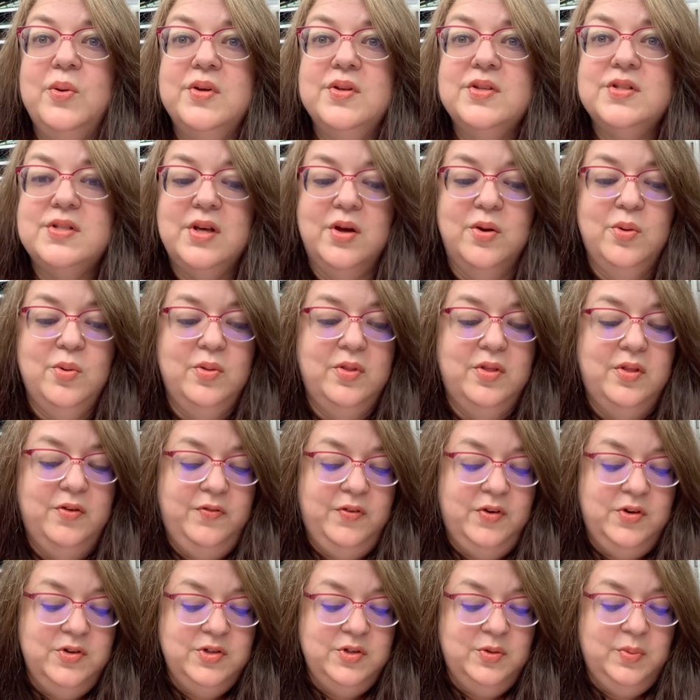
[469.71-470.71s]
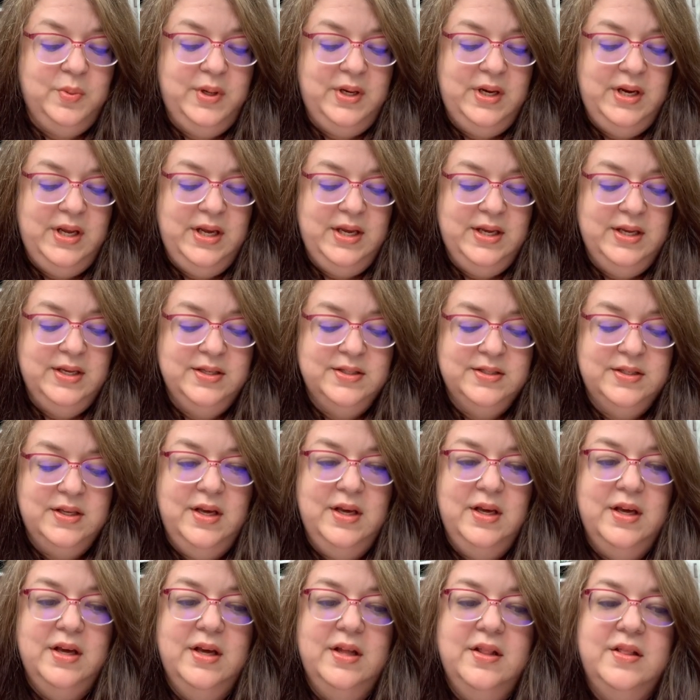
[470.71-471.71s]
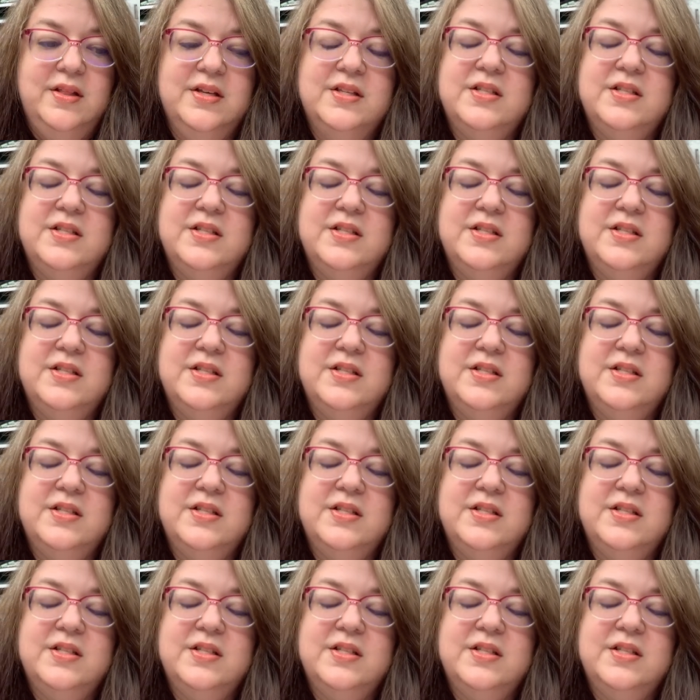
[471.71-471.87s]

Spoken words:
So the first one is the